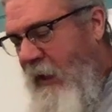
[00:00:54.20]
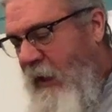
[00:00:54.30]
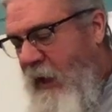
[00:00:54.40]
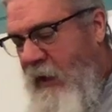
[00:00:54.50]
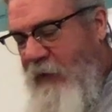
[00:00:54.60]

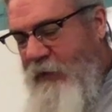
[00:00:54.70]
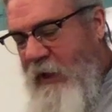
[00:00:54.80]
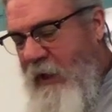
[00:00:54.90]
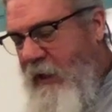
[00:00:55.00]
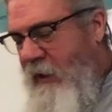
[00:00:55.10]

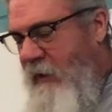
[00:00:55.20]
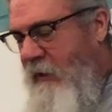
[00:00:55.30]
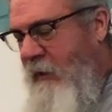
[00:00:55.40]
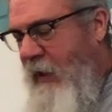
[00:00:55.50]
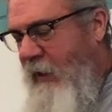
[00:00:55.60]
Anything
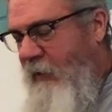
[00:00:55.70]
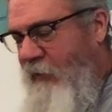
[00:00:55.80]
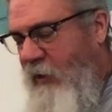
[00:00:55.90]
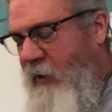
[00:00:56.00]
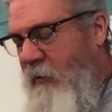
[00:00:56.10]
that is
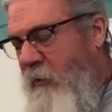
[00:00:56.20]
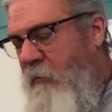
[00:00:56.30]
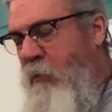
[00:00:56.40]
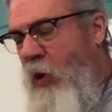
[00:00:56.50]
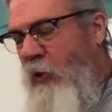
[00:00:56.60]
in
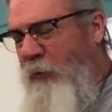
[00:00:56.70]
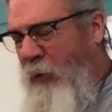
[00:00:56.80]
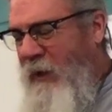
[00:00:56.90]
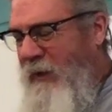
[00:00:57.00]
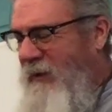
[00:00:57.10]
bold
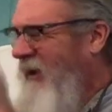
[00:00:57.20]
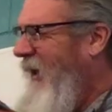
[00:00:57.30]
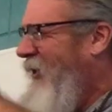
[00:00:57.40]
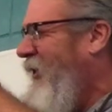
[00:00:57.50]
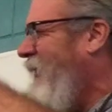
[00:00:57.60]
print,
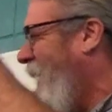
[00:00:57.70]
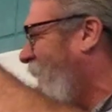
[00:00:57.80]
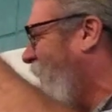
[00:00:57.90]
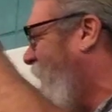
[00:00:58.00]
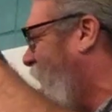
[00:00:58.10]
other
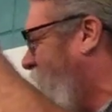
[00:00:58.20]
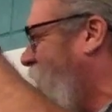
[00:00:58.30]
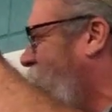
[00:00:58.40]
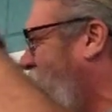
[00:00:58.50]
than the description